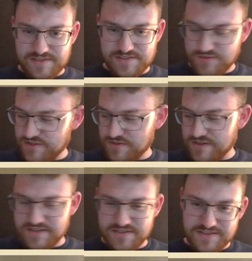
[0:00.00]
struck you
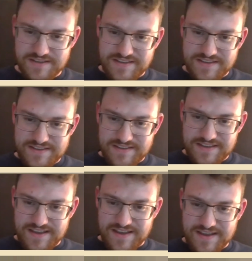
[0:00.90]
in it,
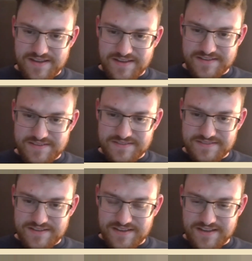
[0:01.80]
and
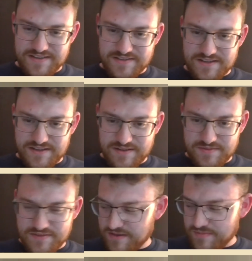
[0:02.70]
I
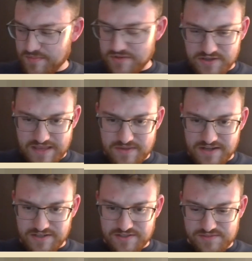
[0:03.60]
remember you came
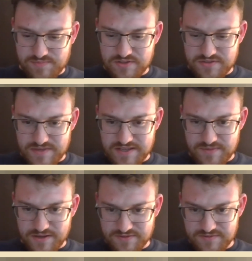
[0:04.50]
in and you spoke to me
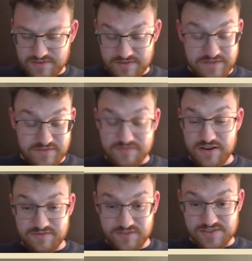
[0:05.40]
about even the
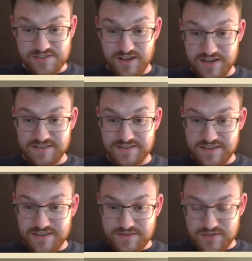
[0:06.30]
very first line,
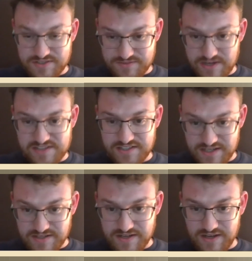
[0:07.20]
which
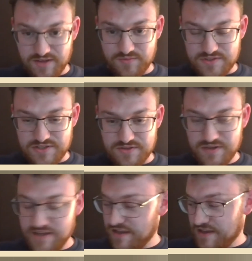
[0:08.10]
resonated a lot with
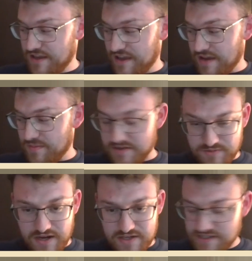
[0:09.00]
you, and
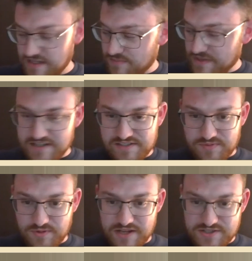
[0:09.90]
you were actually a big
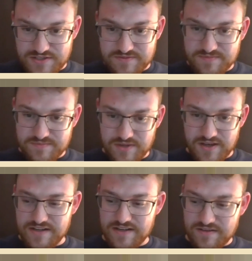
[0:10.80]
inspiration
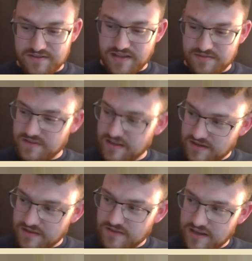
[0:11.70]
behind a
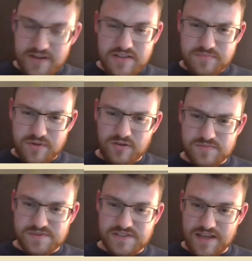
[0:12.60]
lot of the
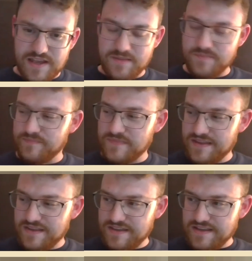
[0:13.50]
poems in
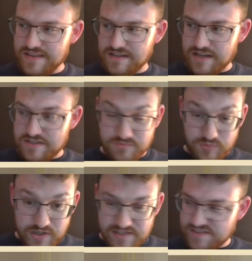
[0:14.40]
the collection.
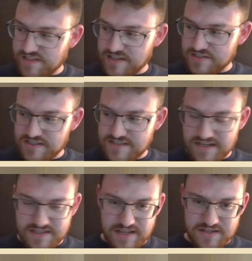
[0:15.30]
One is actually
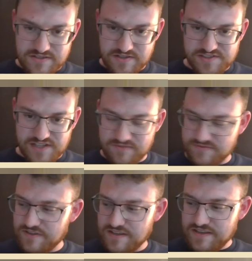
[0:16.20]
dedicated to yourself,